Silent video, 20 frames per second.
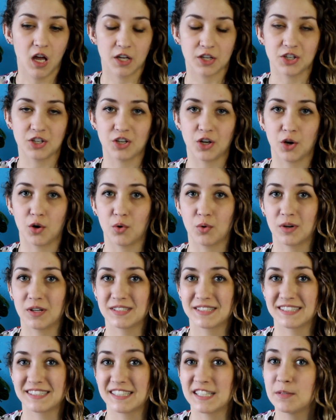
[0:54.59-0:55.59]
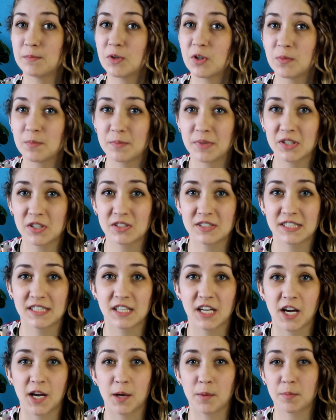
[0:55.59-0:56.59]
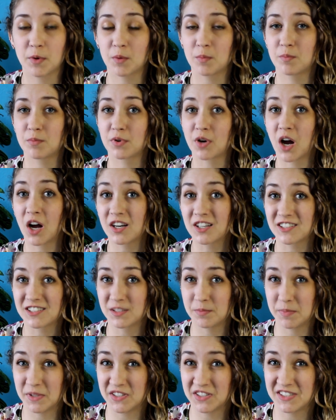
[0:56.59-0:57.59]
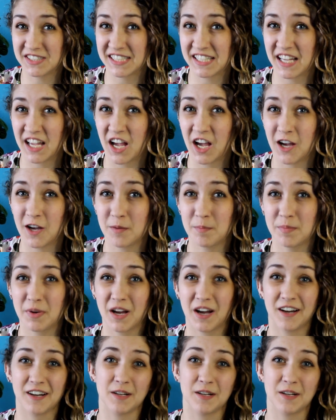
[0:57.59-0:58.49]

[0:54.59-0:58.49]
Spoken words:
you know, sebum building up, product building up,